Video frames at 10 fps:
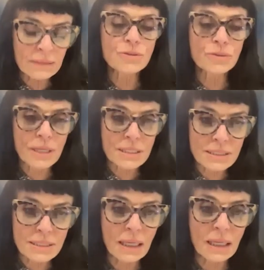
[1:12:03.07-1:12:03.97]

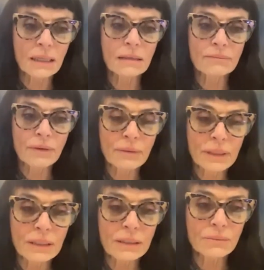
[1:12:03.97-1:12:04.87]
interesting,
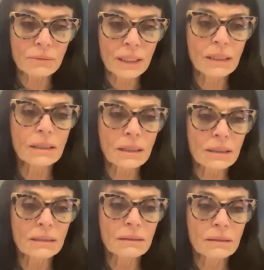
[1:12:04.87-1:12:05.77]
very unique,
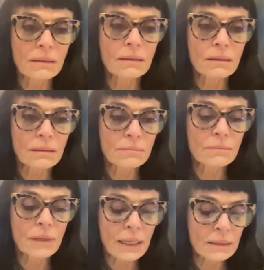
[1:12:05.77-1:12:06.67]
and
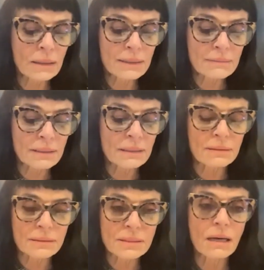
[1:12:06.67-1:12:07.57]
I
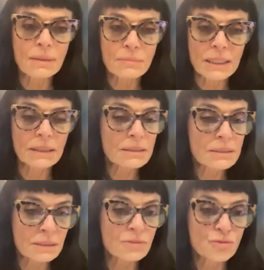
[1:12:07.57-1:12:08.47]
think the timing
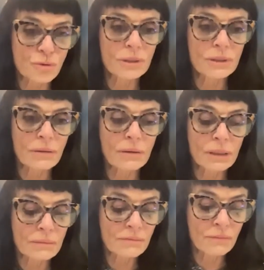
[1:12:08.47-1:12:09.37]
is
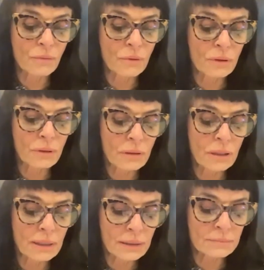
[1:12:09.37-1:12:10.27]
extraordinary for
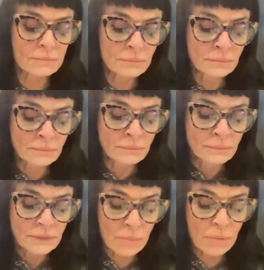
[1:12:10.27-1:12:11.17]

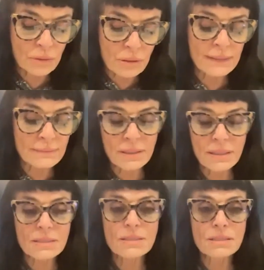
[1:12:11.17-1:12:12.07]
a book like
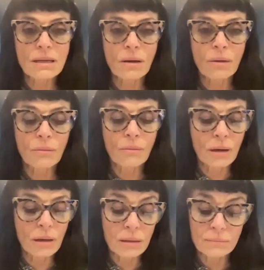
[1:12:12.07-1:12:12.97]
this.
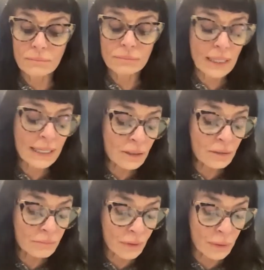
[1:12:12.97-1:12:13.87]
So thank
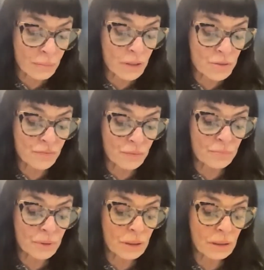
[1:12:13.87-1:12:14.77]
you very much for
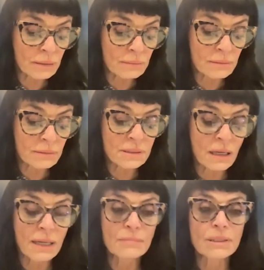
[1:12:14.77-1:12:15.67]
putting the
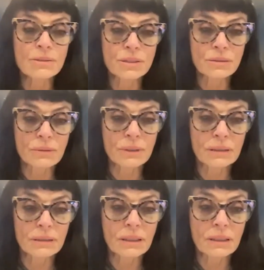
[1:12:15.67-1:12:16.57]
time into
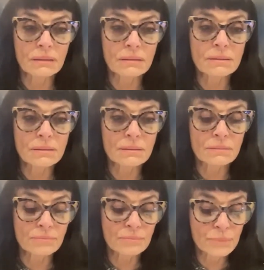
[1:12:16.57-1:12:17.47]
it and
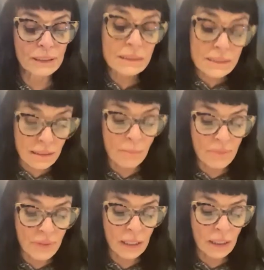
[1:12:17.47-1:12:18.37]
to pick
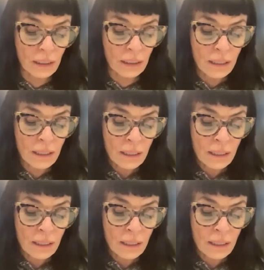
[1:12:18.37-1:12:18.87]
something